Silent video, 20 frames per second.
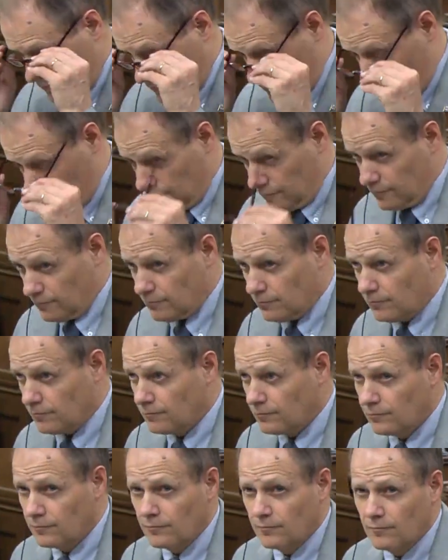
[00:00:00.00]

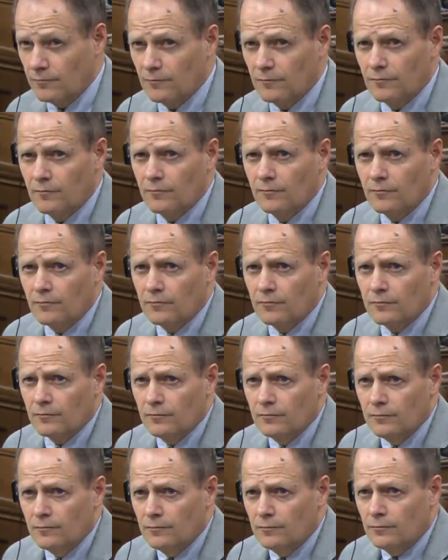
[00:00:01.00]

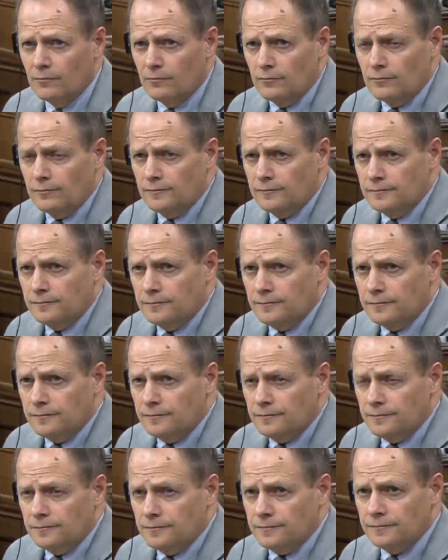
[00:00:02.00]

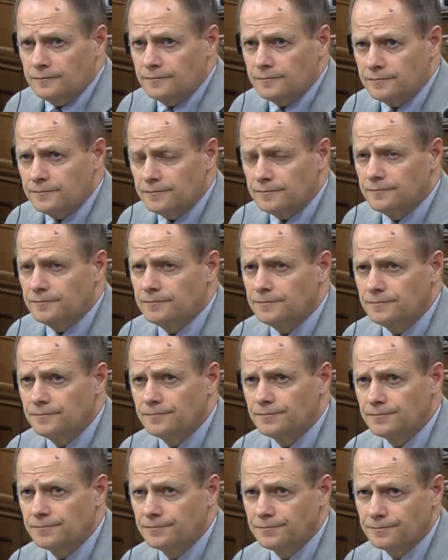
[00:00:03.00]

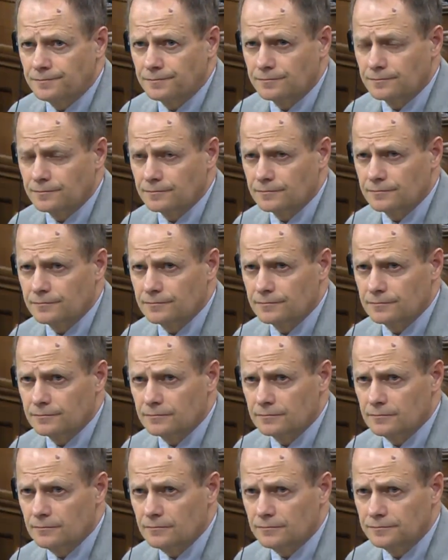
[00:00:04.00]

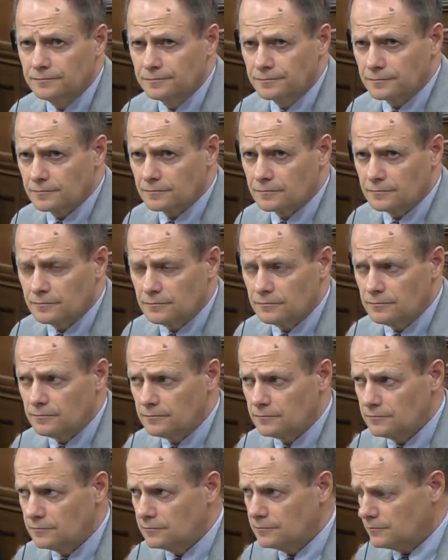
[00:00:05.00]

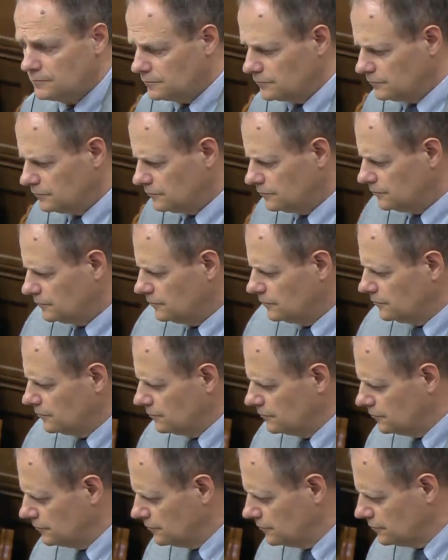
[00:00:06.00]

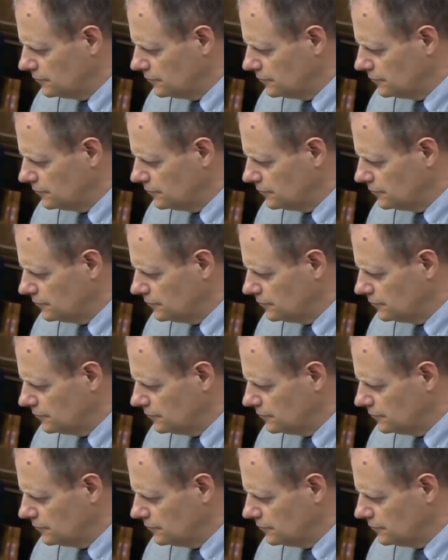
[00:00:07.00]
[no speech]